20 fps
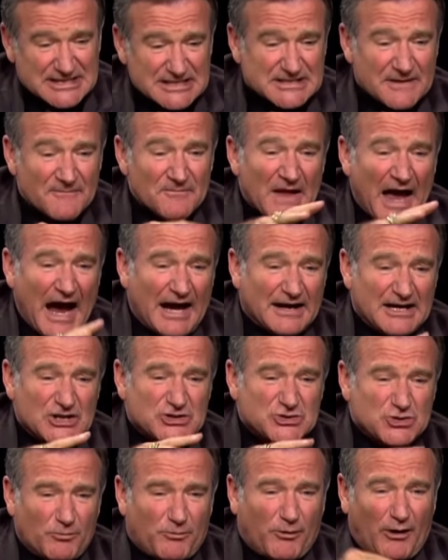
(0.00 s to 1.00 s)
Just, I
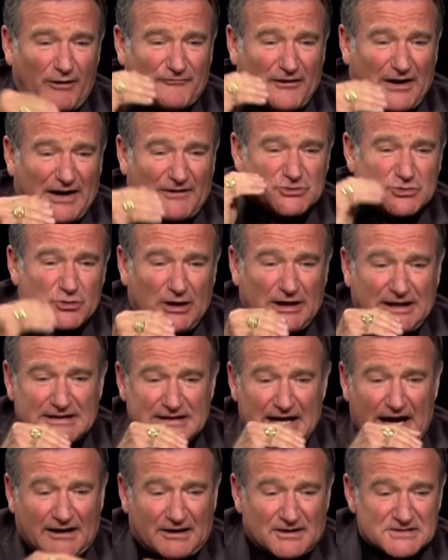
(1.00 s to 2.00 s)
need two point five
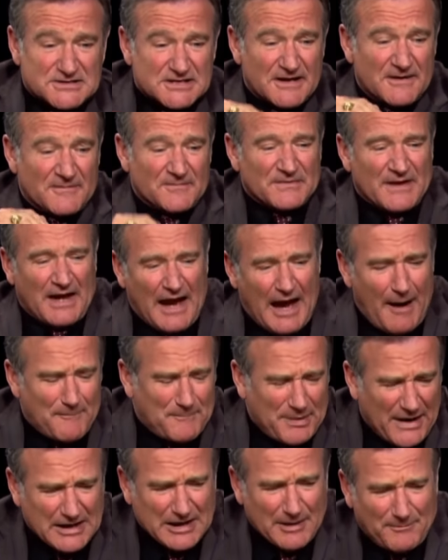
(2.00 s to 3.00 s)
trillion dollars.
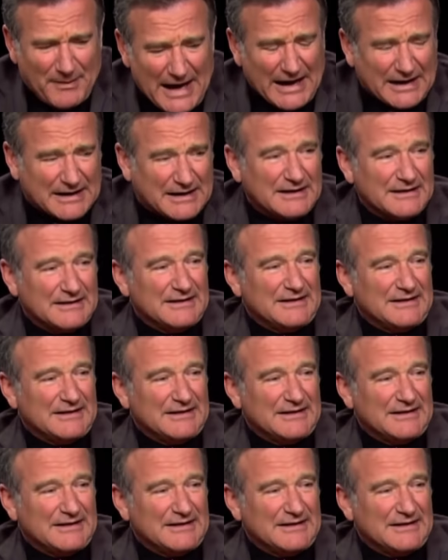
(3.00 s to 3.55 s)
I'll pay you back.